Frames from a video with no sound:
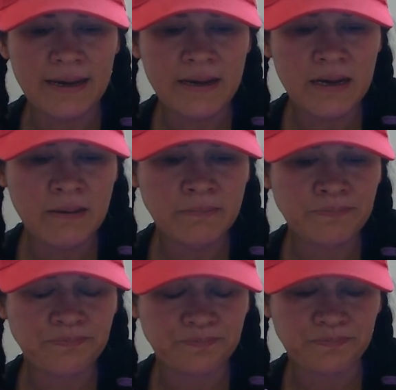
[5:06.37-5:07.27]

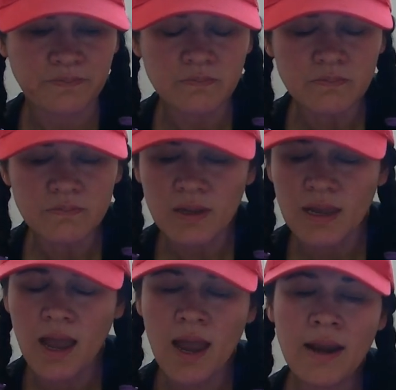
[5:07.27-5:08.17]
And
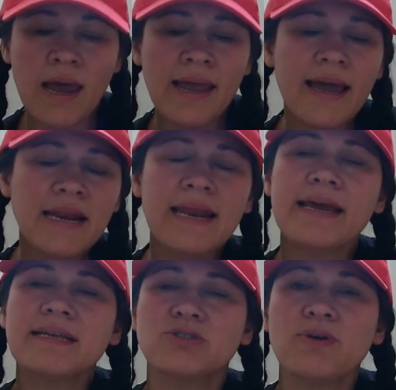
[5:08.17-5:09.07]
I kind of
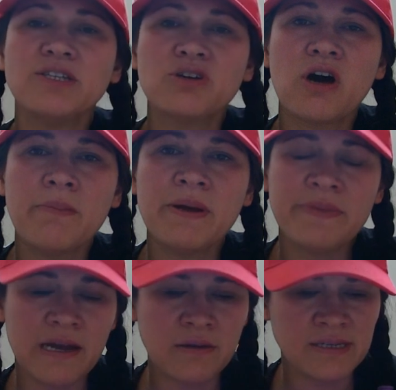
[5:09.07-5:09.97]
like try to calm him
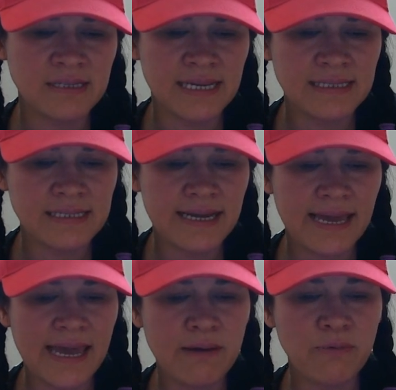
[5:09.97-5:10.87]
down and say, like,
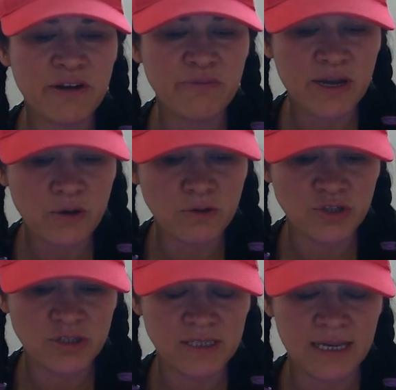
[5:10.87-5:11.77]
hey, one of my
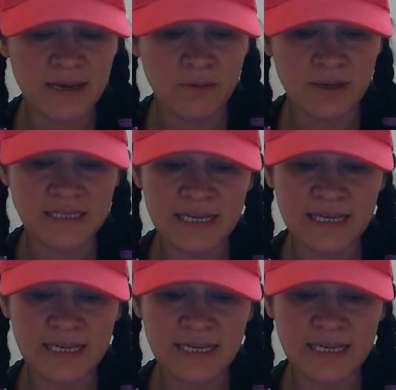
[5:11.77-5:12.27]
coaches once